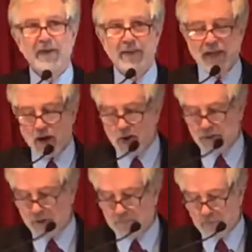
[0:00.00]
They
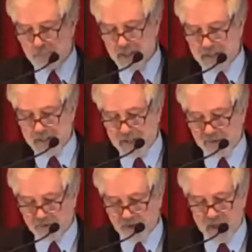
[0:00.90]
argued for many
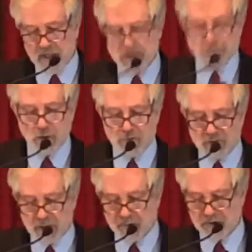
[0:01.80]
days, each
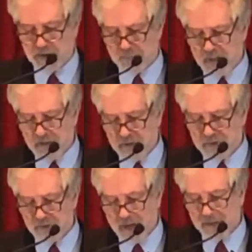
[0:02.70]
boasting their superior
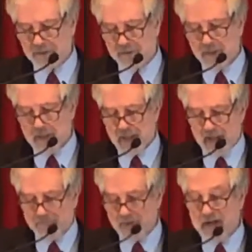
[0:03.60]
strength,
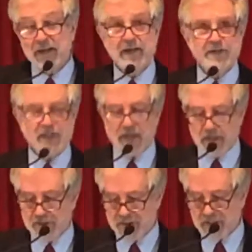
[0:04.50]
and finally
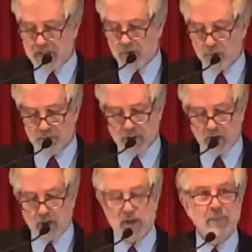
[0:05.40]
decided to settle the
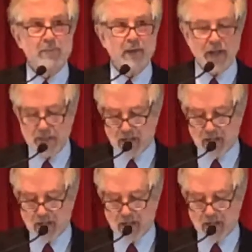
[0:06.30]
argument by a